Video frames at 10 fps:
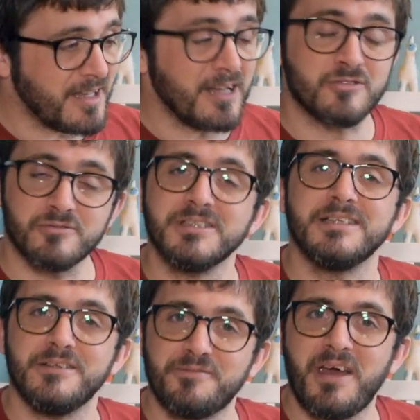does
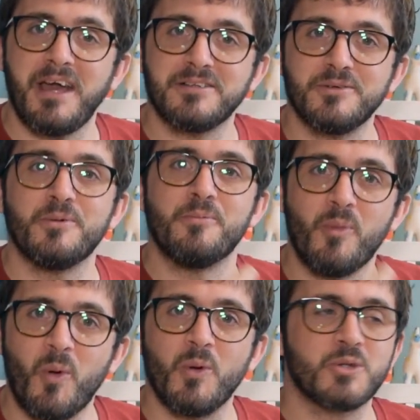really affect you
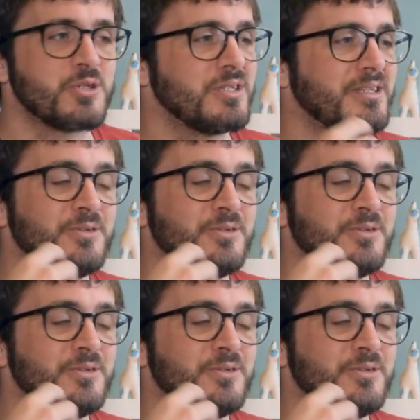emotionally.